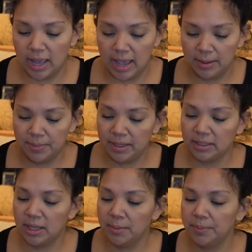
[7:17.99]
I
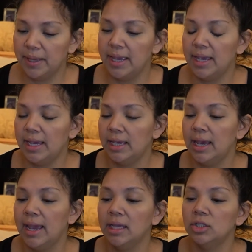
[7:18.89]
picked up a
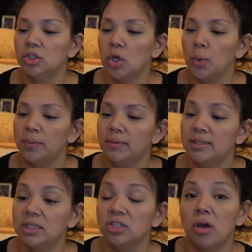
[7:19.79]
hand soap, and
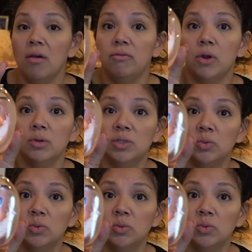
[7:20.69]
this is Soft Rose.